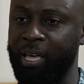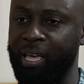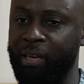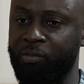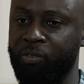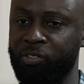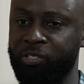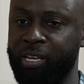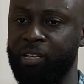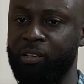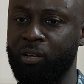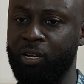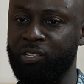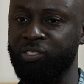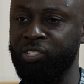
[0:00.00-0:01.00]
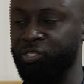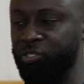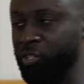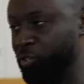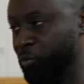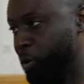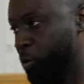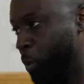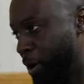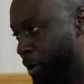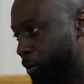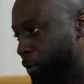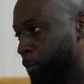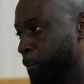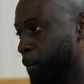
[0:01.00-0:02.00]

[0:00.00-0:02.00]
if there's any assistance required